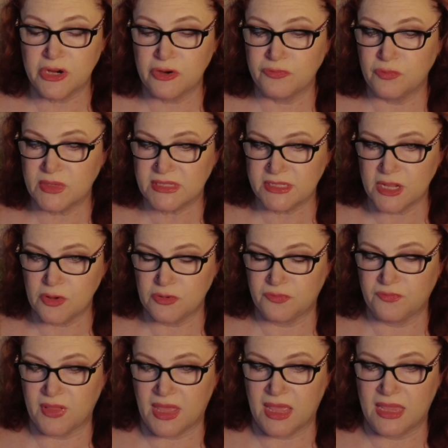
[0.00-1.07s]
was
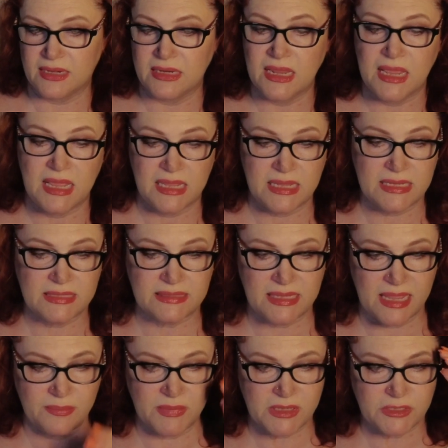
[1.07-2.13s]
notified. He
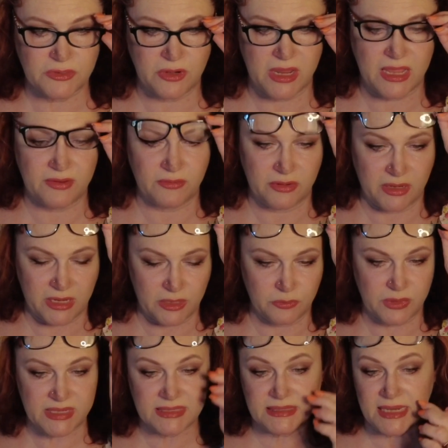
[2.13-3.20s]
sent Mr. Henry
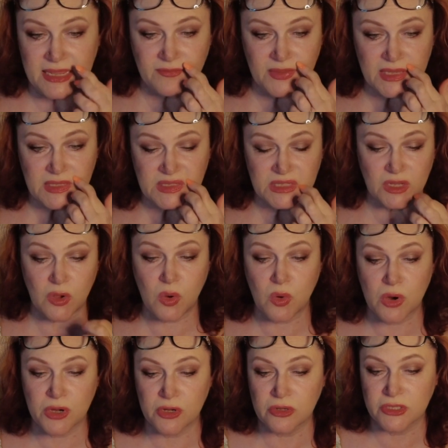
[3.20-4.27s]
Stevens, the
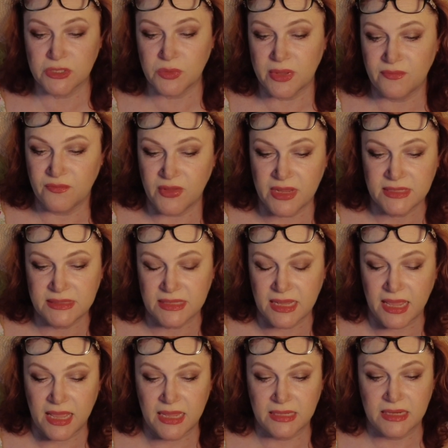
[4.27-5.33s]
coroner, to
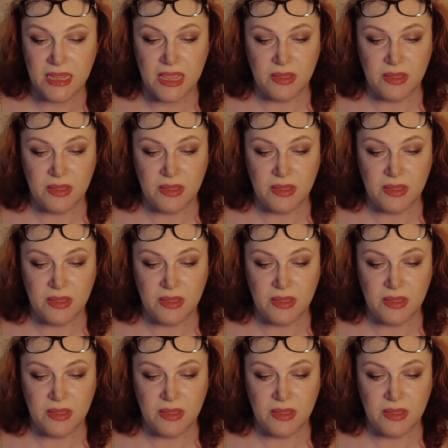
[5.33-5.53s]
investigate.